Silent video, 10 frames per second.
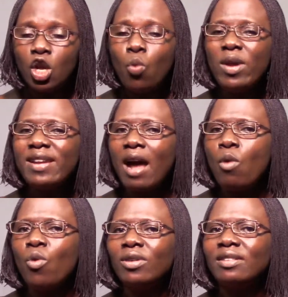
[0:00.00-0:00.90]
We
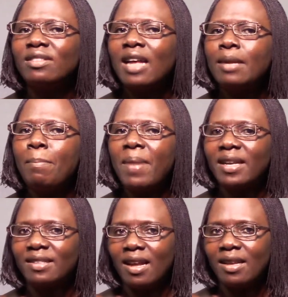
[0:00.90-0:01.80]
now understand
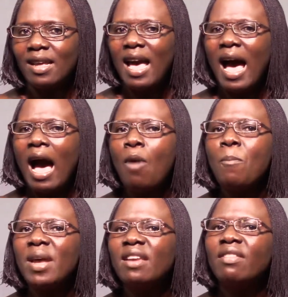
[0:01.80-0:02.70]
better how
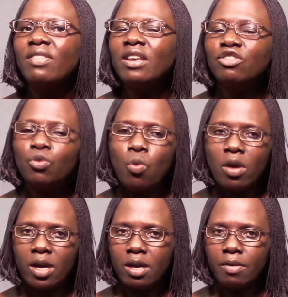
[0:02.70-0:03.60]
many things
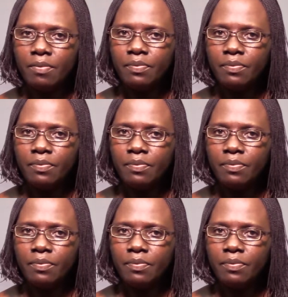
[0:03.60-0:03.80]
work.